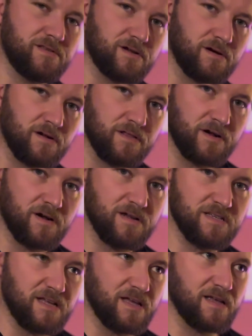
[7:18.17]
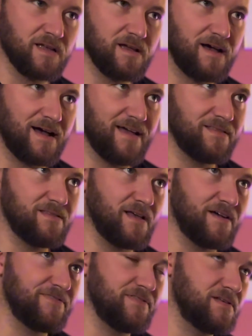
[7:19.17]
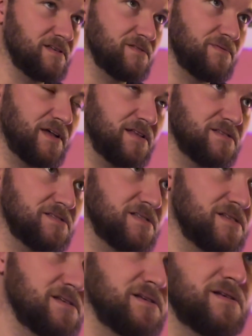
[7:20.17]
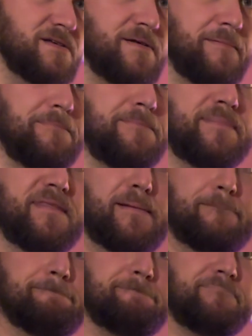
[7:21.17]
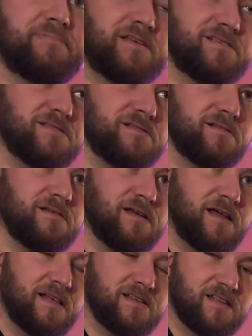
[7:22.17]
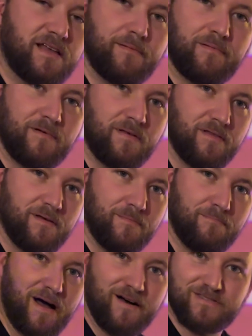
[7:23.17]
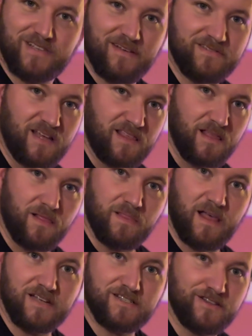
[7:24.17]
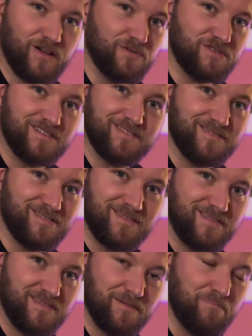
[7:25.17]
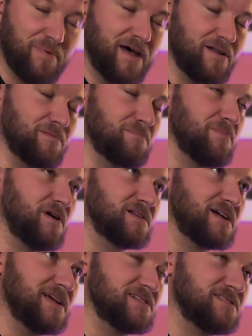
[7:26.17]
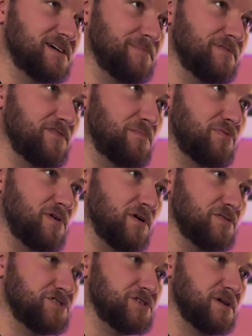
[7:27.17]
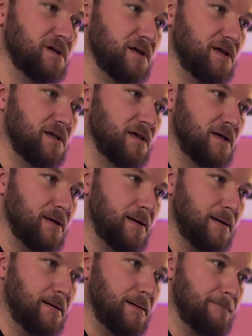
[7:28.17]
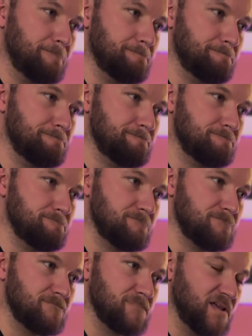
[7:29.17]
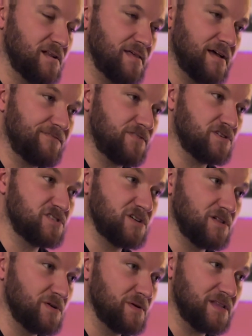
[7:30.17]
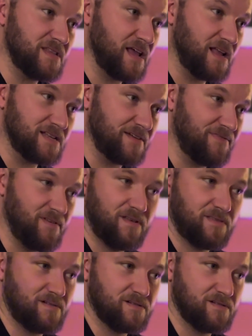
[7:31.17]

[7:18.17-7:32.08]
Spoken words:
to earlier is that I feel like Duane's, it is like a Miles Davis, like the less notes, the better type of approach. You know, that first solo he takes, I feel like